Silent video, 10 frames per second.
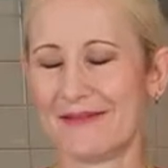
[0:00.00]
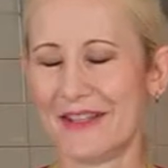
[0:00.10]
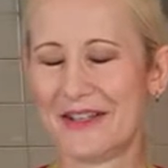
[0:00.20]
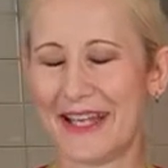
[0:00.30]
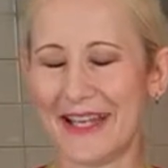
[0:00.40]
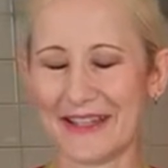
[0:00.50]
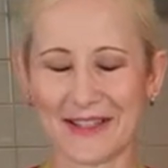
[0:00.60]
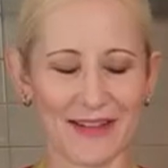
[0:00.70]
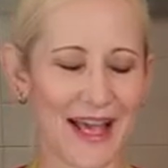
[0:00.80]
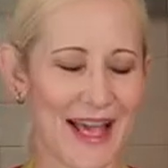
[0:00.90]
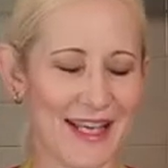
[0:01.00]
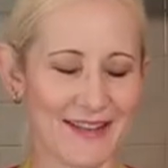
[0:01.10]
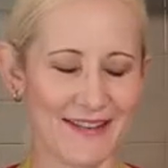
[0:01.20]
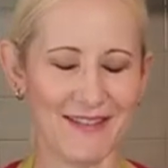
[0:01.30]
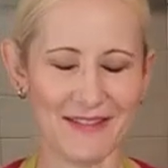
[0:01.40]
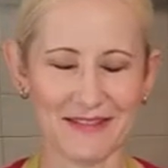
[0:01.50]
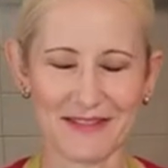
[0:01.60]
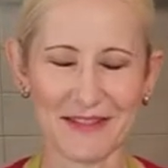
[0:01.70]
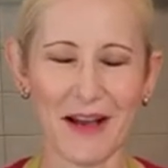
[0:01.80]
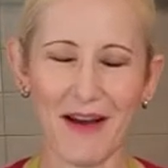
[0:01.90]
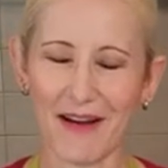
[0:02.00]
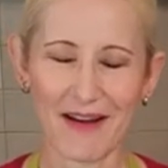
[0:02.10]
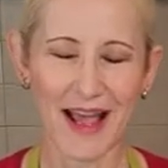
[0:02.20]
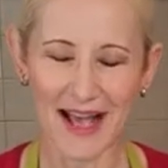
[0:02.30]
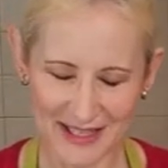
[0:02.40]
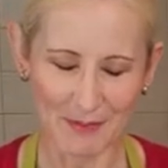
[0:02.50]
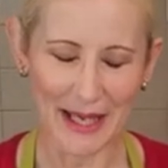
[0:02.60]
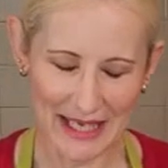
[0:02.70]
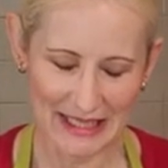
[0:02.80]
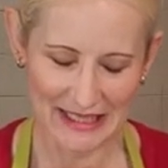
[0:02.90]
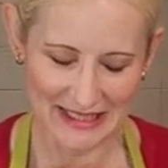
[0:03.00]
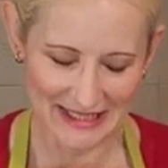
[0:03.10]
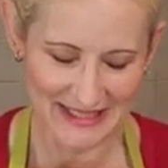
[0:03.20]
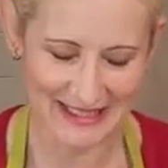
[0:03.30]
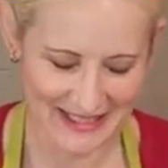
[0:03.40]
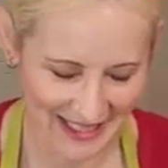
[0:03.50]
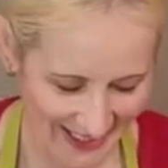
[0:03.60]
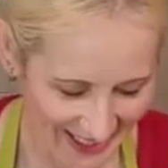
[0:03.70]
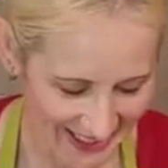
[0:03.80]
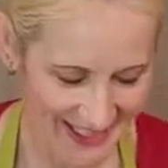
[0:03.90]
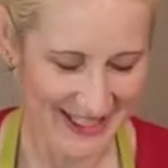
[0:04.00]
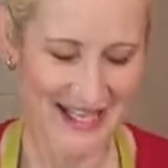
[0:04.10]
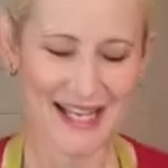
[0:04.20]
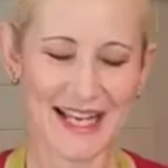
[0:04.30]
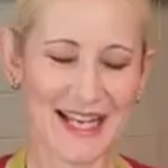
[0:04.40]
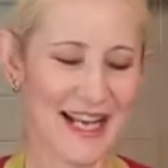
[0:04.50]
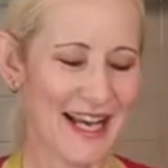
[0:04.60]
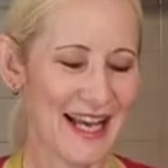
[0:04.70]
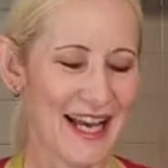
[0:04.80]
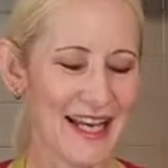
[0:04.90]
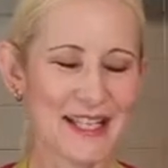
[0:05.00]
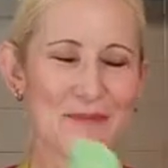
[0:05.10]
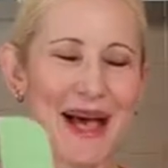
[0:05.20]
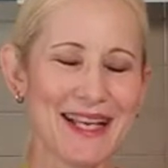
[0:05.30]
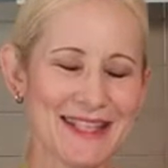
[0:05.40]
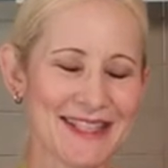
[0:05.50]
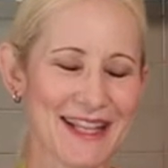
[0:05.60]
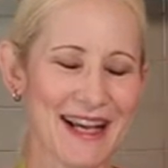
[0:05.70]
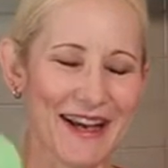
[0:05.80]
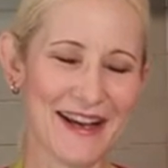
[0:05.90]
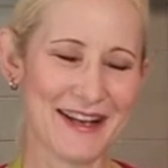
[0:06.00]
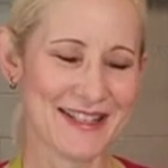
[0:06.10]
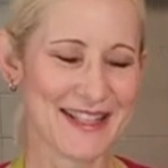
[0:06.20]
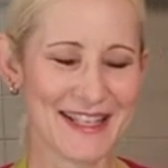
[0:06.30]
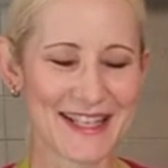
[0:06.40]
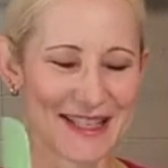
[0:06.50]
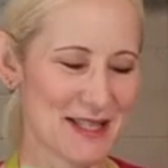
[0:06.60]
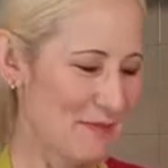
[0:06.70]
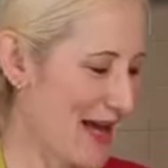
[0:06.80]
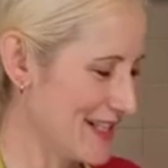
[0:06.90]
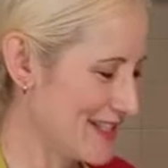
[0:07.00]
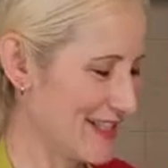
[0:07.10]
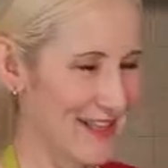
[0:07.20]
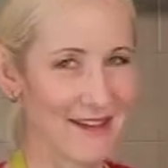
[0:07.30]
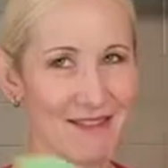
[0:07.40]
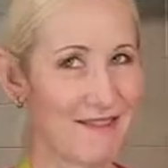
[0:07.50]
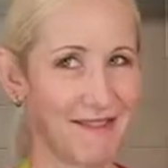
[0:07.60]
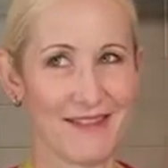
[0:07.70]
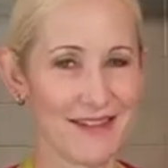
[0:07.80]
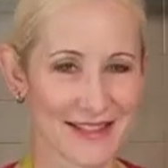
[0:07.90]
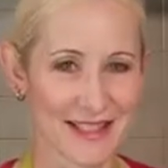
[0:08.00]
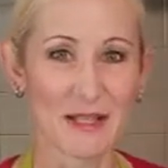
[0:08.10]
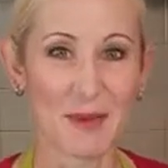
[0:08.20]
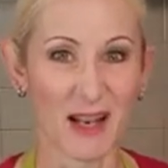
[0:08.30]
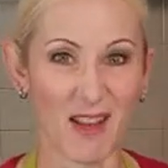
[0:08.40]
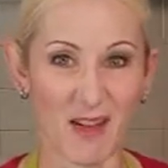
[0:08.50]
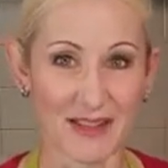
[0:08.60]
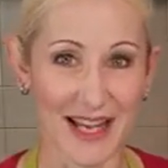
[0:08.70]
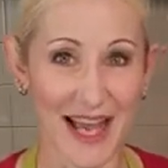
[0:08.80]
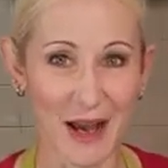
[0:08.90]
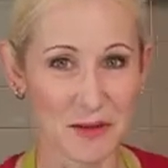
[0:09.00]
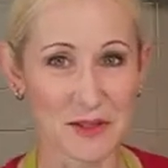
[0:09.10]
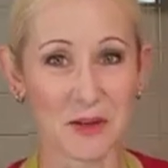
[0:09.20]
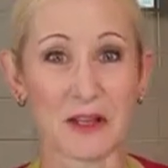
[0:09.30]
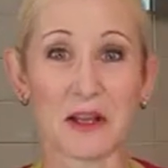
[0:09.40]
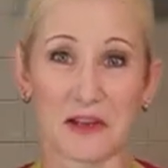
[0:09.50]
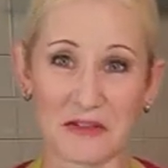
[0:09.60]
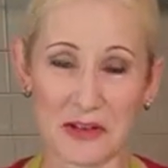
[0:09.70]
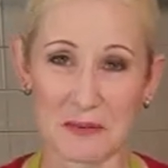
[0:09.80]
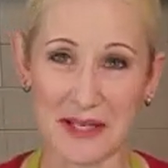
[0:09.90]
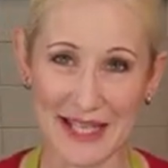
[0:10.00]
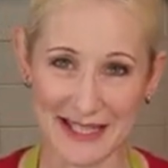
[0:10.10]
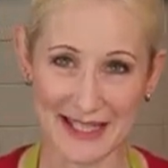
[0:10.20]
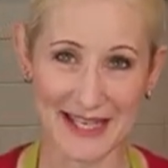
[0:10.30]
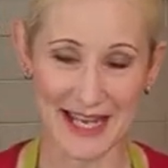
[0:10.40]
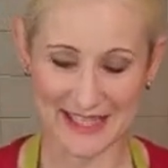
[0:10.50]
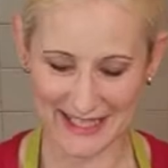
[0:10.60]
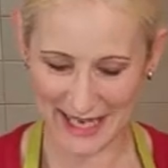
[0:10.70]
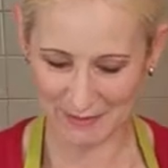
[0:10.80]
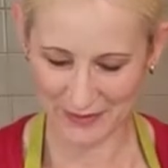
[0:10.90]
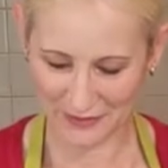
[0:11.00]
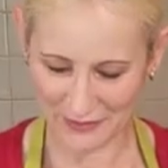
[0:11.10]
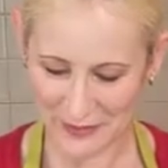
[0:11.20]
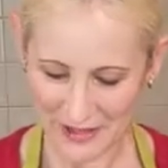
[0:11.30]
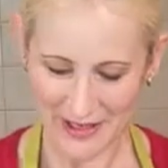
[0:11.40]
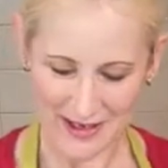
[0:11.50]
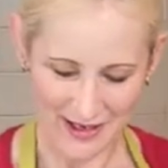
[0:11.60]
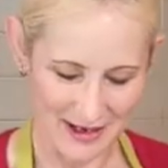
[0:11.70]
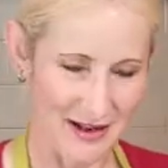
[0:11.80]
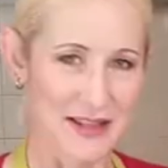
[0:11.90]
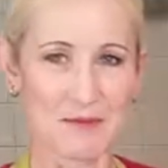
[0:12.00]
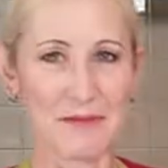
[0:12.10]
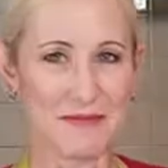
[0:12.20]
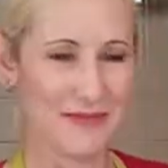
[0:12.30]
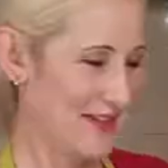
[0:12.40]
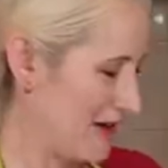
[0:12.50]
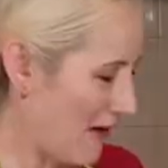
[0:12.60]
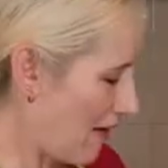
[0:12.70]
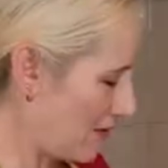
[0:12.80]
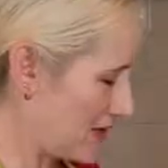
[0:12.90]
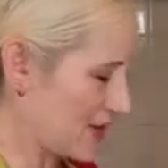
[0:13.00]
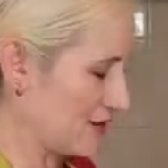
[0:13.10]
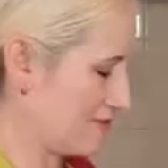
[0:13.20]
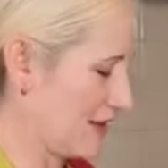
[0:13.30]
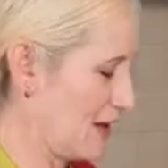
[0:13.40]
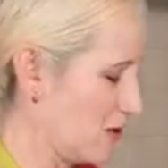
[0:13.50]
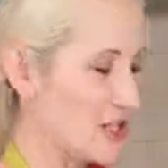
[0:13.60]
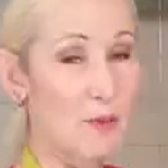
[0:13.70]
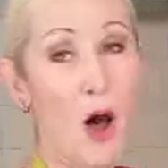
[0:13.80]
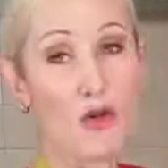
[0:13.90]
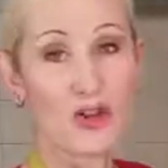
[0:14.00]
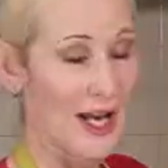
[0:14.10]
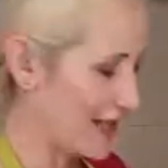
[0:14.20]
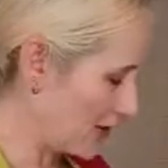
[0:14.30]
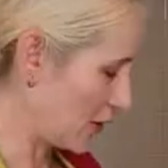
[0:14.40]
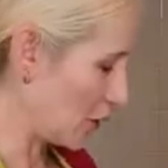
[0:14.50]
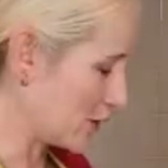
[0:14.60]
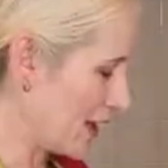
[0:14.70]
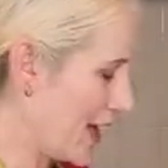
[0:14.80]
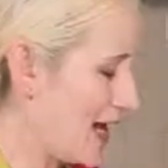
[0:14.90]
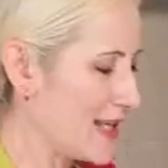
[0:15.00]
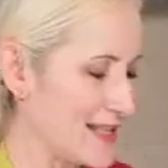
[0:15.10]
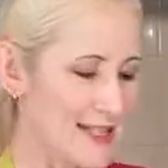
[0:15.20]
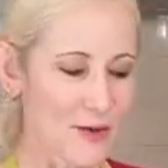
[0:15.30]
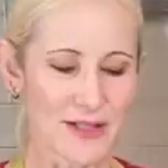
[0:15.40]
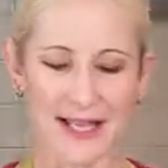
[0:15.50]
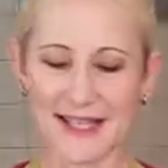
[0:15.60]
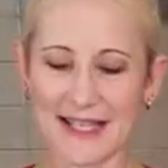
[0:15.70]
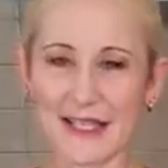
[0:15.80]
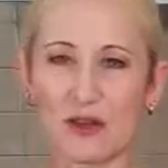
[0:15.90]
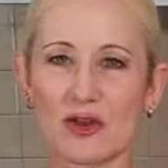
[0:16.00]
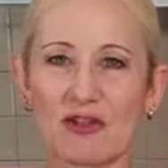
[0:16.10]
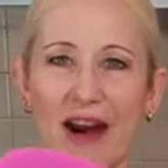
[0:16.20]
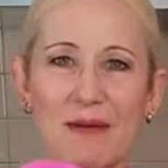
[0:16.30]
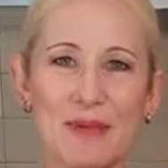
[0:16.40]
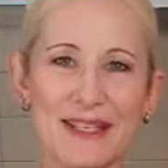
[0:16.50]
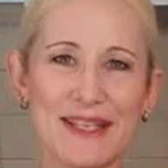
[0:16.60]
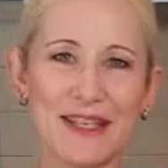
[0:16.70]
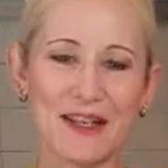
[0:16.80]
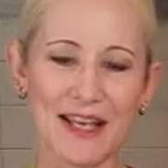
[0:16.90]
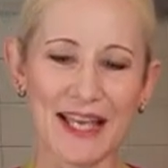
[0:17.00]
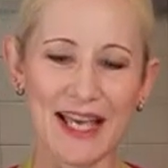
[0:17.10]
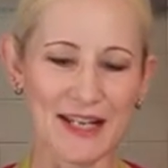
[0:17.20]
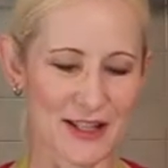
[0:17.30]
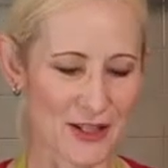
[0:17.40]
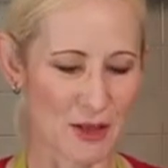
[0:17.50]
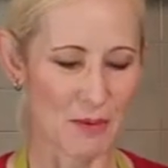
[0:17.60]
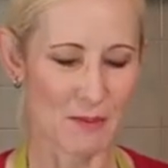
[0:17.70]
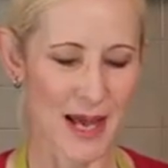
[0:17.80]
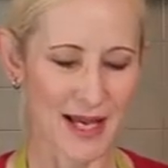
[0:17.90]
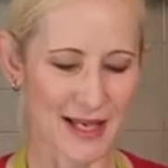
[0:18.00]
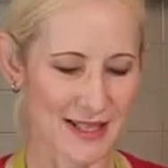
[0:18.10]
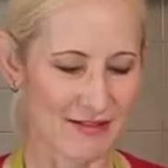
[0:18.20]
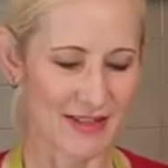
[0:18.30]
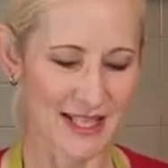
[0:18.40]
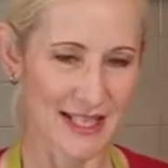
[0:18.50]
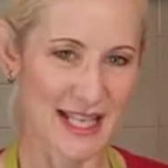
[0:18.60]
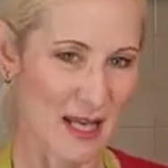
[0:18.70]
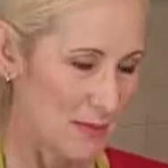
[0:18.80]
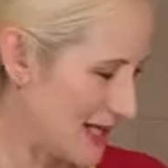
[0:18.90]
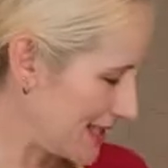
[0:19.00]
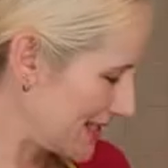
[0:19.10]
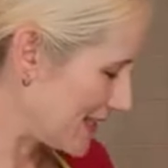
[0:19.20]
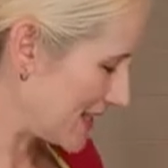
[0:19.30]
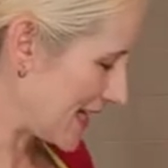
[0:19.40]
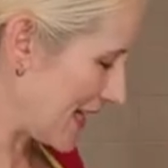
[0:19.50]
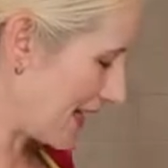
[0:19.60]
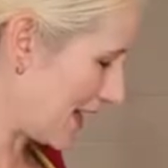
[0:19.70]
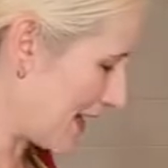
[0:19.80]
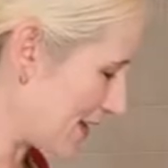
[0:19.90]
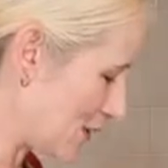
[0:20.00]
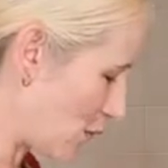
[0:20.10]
utensil, a, can't speak English today, a spatula, a silicone spatula. Honestly, it's been a long day. I was doing a lot of filming yesterday, the day before, and I think, you know, I've just lost my whole train of thought. There's also these little scrapers that you can get at the supermarket. They're really cheap and easy to get as